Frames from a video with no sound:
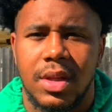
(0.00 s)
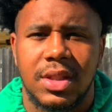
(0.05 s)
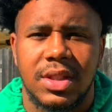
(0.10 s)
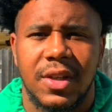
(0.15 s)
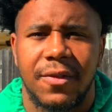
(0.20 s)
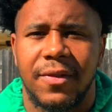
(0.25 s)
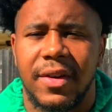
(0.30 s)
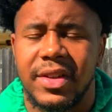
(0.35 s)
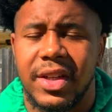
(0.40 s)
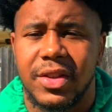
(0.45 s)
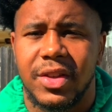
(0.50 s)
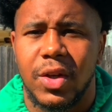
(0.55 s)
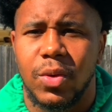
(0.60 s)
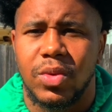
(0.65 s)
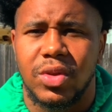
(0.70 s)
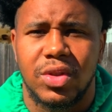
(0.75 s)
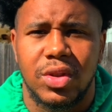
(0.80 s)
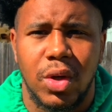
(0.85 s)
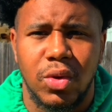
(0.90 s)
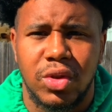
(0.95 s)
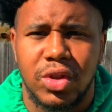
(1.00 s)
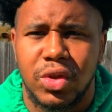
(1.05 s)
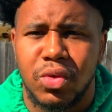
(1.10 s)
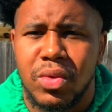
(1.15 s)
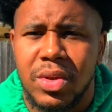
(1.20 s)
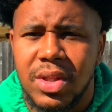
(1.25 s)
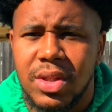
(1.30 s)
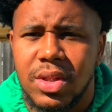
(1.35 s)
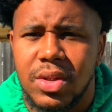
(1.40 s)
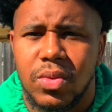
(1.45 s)
To find out there was no
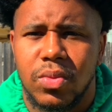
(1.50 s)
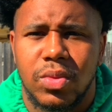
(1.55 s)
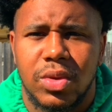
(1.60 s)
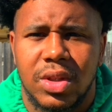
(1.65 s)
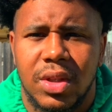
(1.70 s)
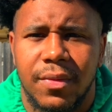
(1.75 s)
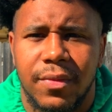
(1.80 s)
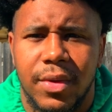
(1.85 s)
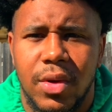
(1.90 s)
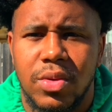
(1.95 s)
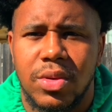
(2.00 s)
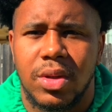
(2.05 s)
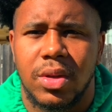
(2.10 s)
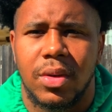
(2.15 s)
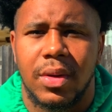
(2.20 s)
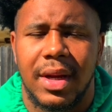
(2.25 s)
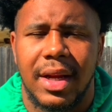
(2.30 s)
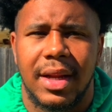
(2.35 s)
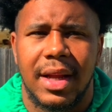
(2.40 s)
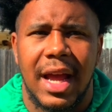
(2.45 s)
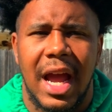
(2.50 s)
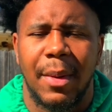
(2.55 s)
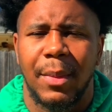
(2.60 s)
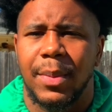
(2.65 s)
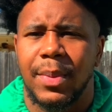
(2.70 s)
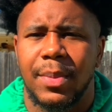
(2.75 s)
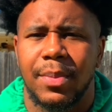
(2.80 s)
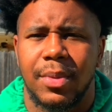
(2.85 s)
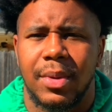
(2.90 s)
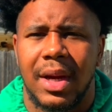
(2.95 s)
shootings was confusing on how many
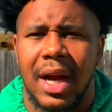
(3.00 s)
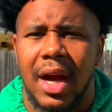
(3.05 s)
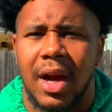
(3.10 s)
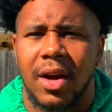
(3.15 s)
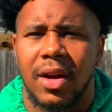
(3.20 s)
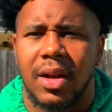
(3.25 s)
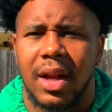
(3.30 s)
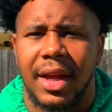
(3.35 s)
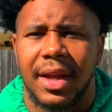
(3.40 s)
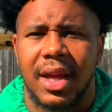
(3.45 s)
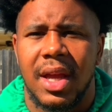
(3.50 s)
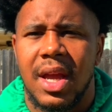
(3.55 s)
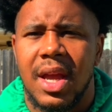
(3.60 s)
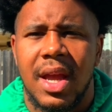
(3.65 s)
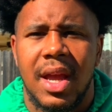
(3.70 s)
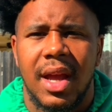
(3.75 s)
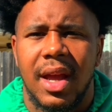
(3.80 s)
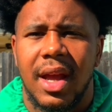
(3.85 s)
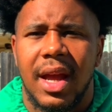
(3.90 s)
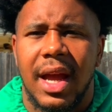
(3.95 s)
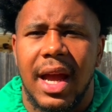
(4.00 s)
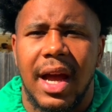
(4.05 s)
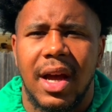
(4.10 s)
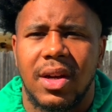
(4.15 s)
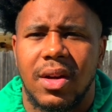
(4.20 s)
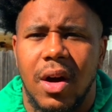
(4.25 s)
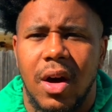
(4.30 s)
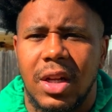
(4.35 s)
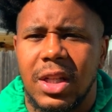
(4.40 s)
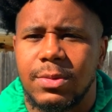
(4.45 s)
people got hurt. Like how
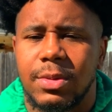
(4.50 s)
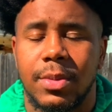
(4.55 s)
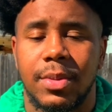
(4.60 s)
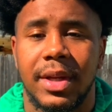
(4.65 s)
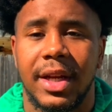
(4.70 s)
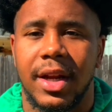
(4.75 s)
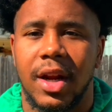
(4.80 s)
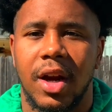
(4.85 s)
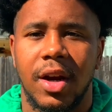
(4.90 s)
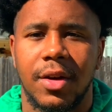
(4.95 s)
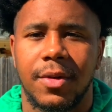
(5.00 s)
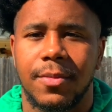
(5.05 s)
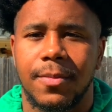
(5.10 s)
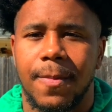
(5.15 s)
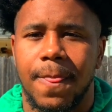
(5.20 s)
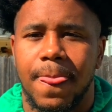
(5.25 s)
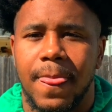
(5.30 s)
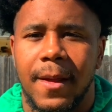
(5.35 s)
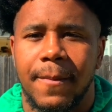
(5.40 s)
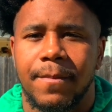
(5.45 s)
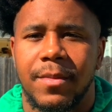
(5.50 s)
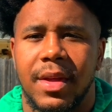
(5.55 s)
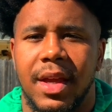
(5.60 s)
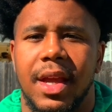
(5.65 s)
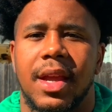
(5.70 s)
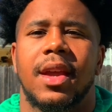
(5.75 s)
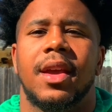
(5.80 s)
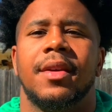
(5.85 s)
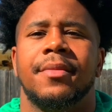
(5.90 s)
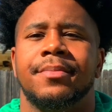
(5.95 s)
all these people getting hurt,
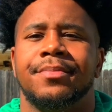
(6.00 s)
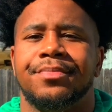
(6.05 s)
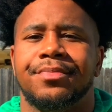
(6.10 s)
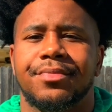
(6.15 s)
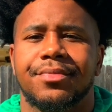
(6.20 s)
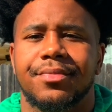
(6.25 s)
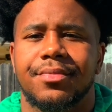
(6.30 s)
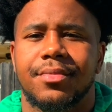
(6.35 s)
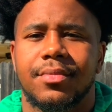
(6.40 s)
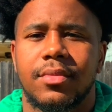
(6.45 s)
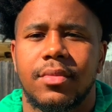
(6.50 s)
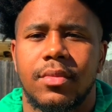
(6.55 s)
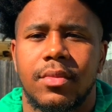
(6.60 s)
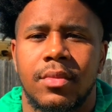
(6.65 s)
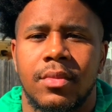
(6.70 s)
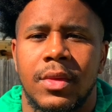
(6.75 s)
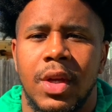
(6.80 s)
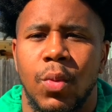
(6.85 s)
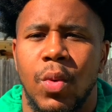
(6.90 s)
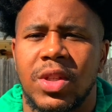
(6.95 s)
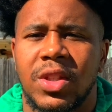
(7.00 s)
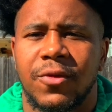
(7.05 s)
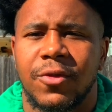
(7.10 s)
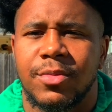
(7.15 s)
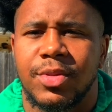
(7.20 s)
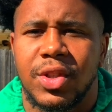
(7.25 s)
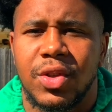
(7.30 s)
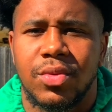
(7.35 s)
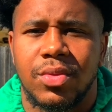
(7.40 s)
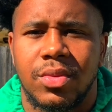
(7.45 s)
and it wasn't from
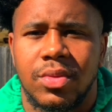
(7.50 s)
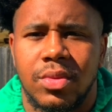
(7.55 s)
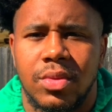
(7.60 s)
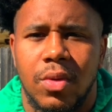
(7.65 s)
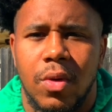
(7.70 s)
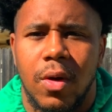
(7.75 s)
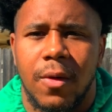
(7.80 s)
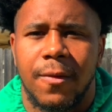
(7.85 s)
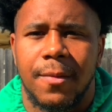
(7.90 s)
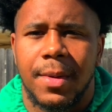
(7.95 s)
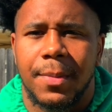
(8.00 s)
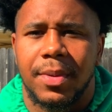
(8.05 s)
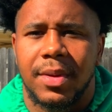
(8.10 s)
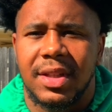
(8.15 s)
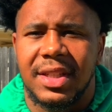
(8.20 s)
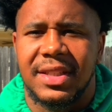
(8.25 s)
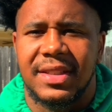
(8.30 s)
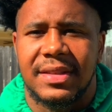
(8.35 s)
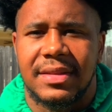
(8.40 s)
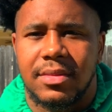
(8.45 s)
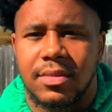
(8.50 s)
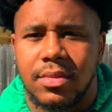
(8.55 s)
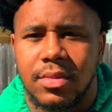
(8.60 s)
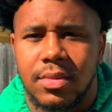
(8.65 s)
shooting or from the police.